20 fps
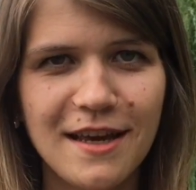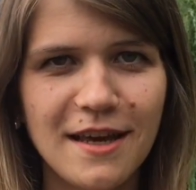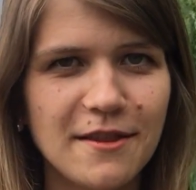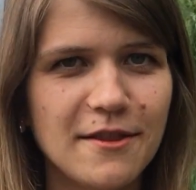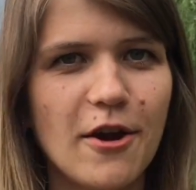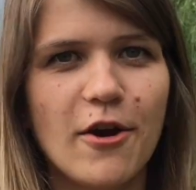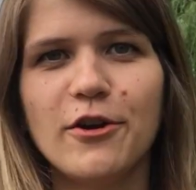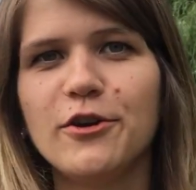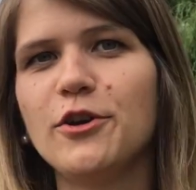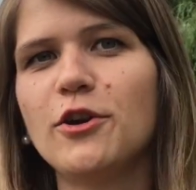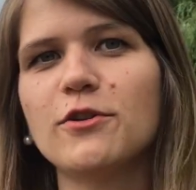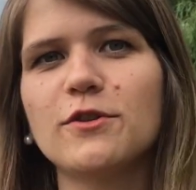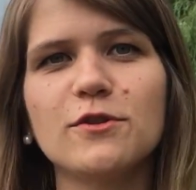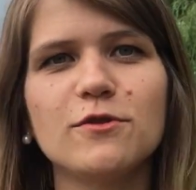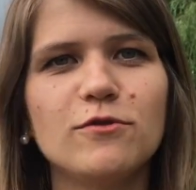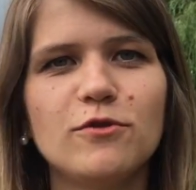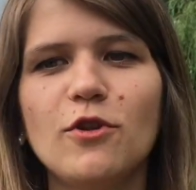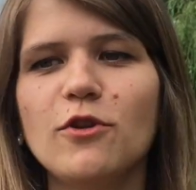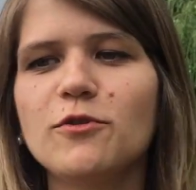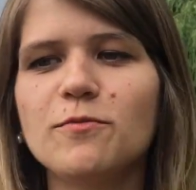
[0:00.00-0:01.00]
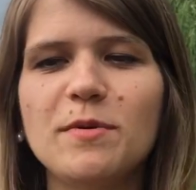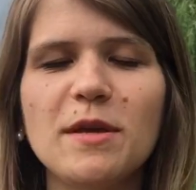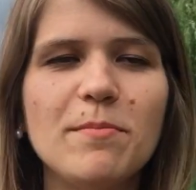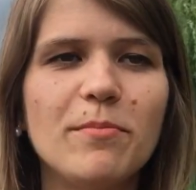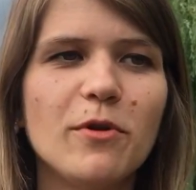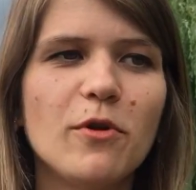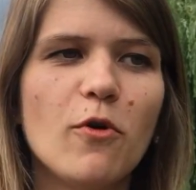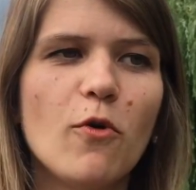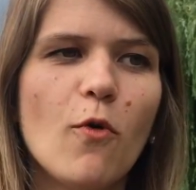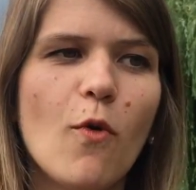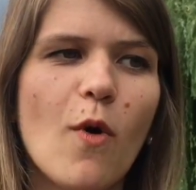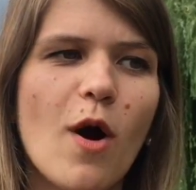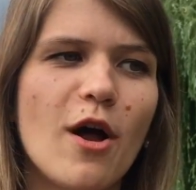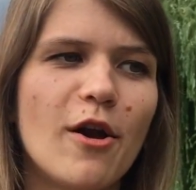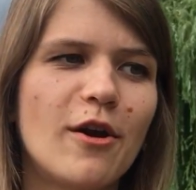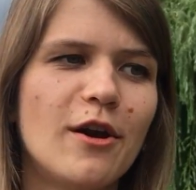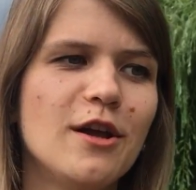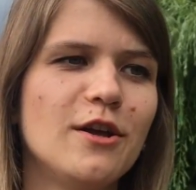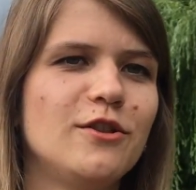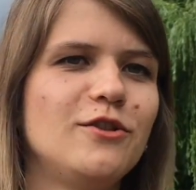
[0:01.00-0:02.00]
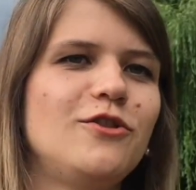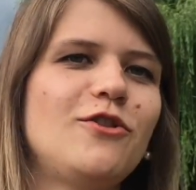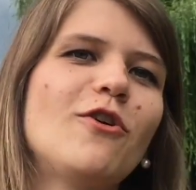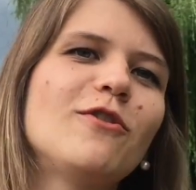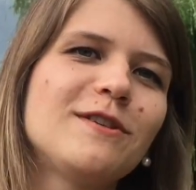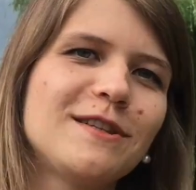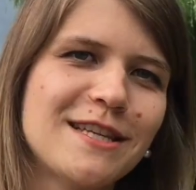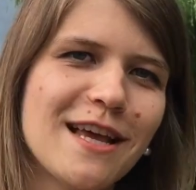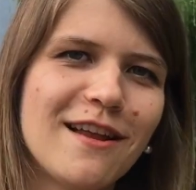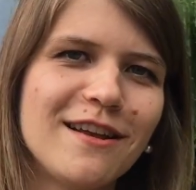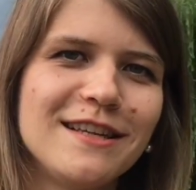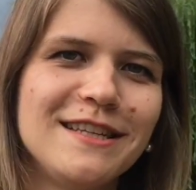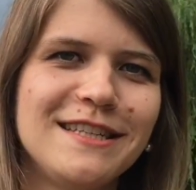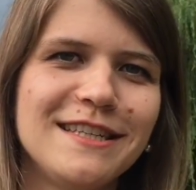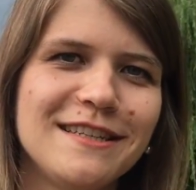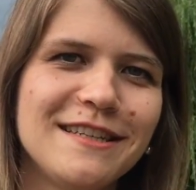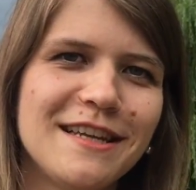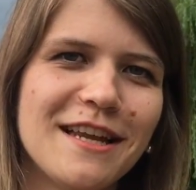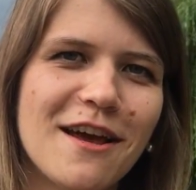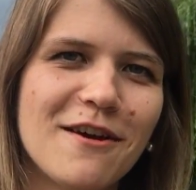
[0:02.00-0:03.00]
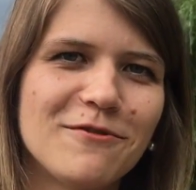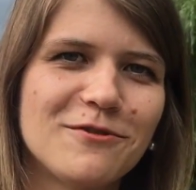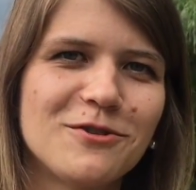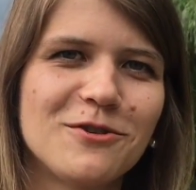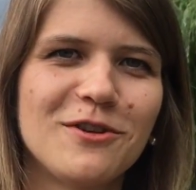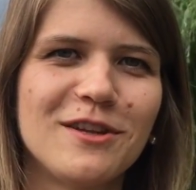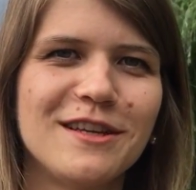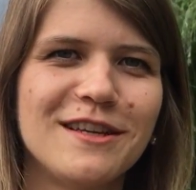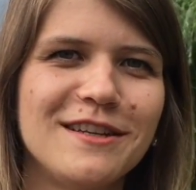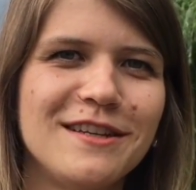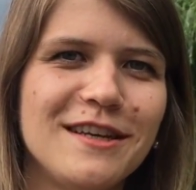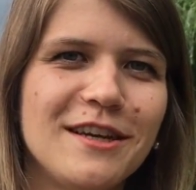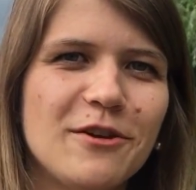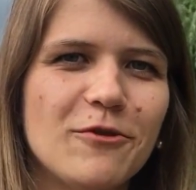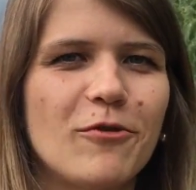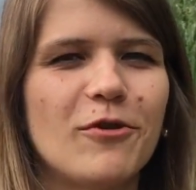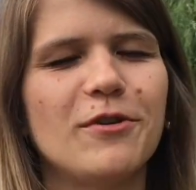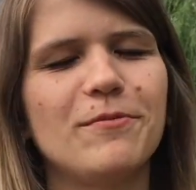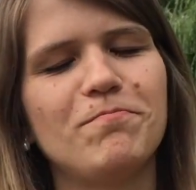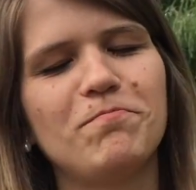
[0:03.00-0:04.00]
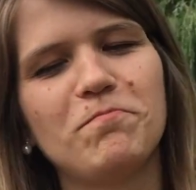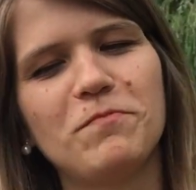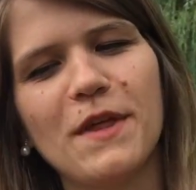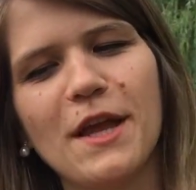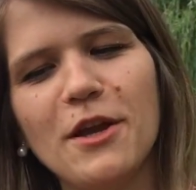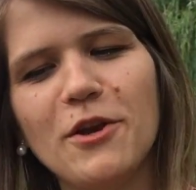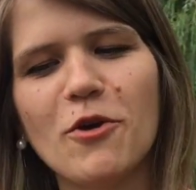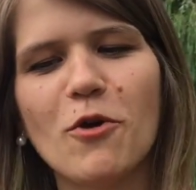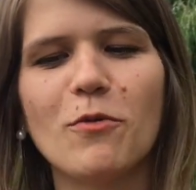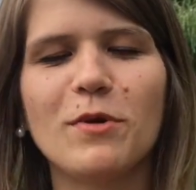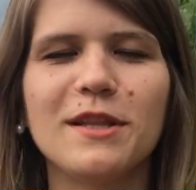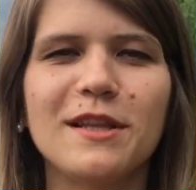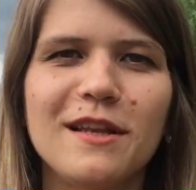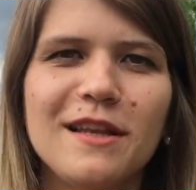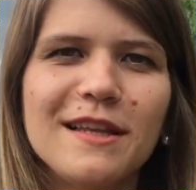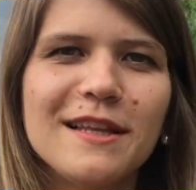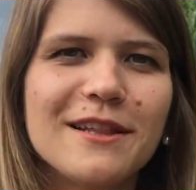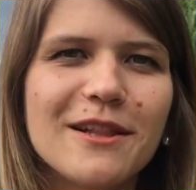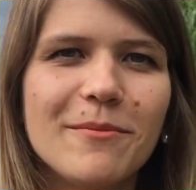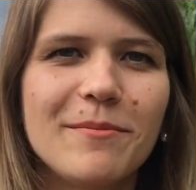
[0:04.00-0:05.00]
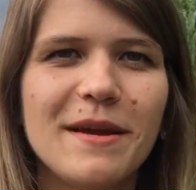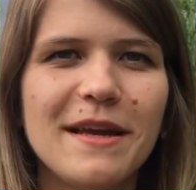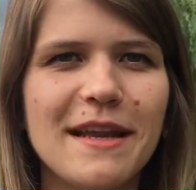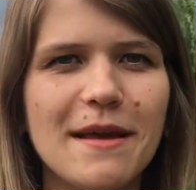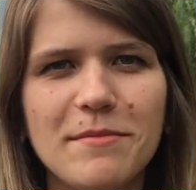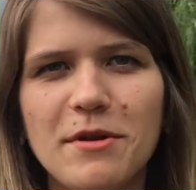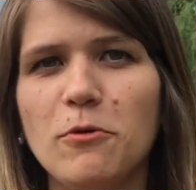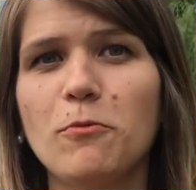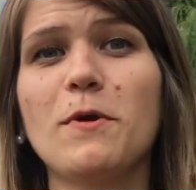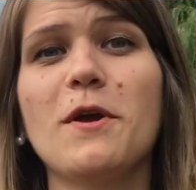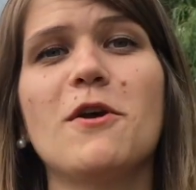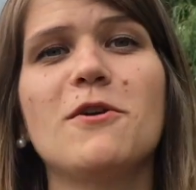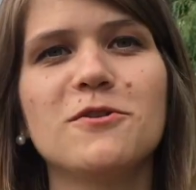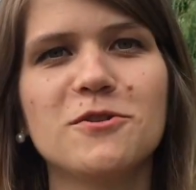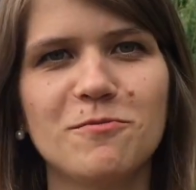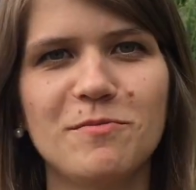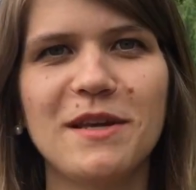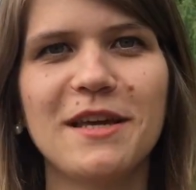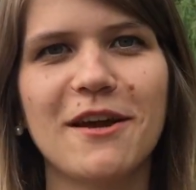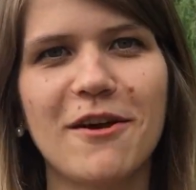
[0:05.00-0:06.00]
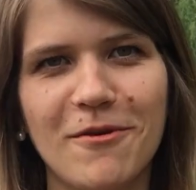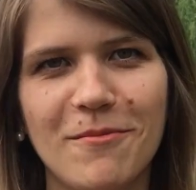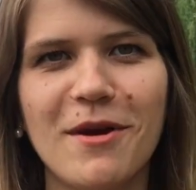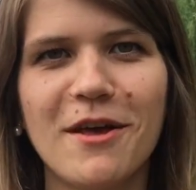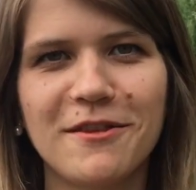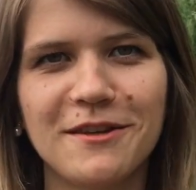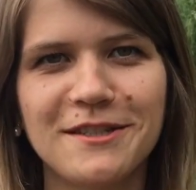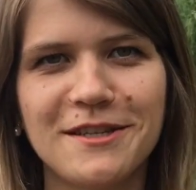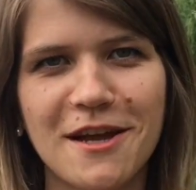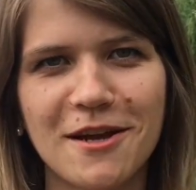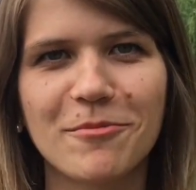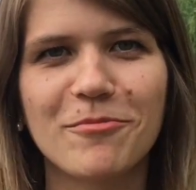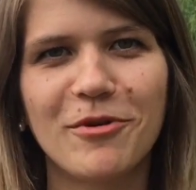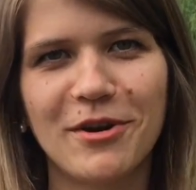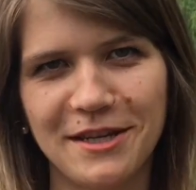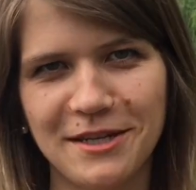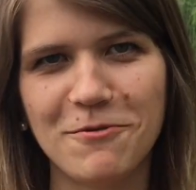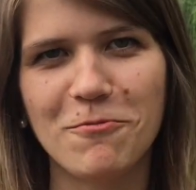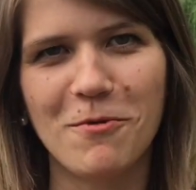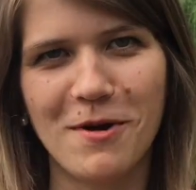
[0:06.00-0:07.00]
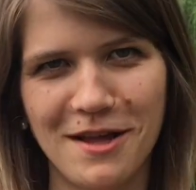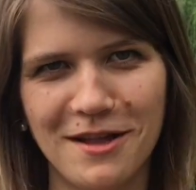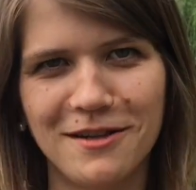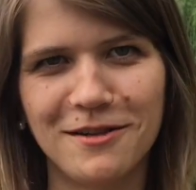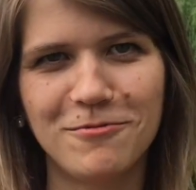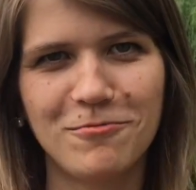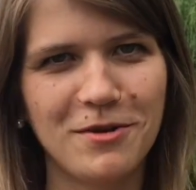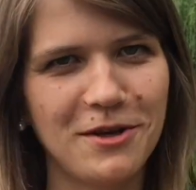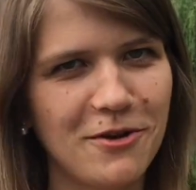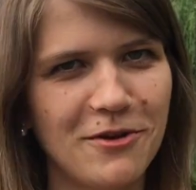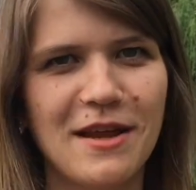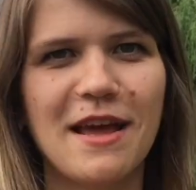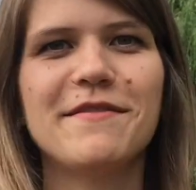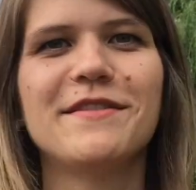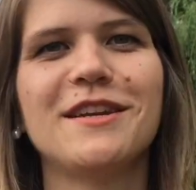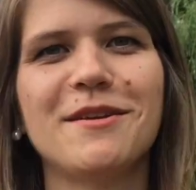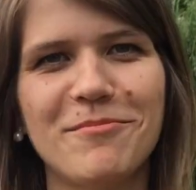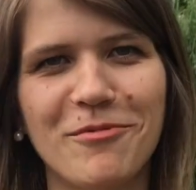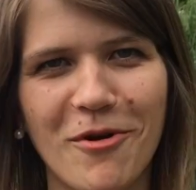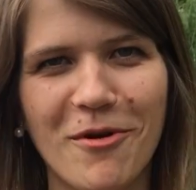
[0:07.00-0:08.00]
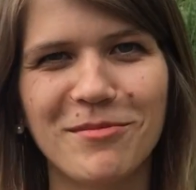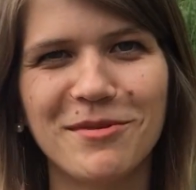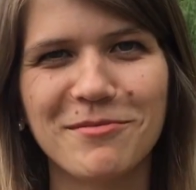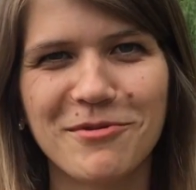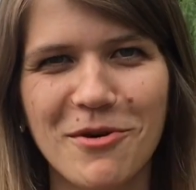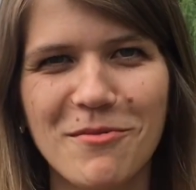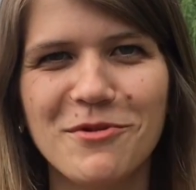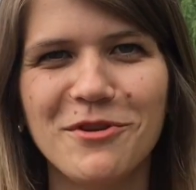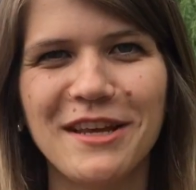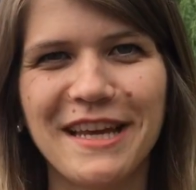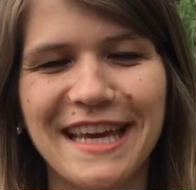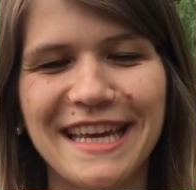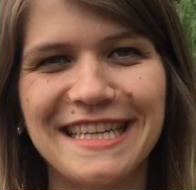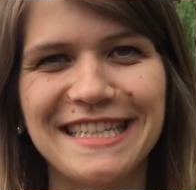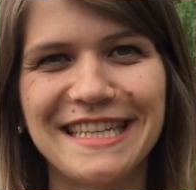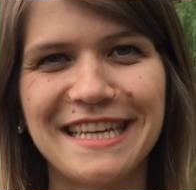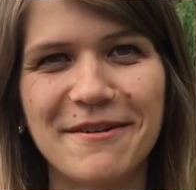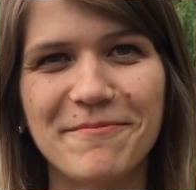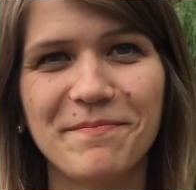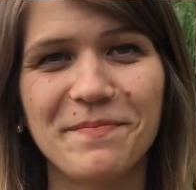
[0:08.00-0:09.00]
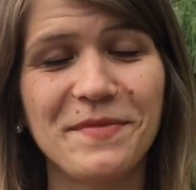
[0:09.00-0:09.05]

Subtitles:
There are not people who are not talented enough to learn it, or they know it a little bit. I mean, we all speak our mother tongue pretty well. We don't have any problem communicating.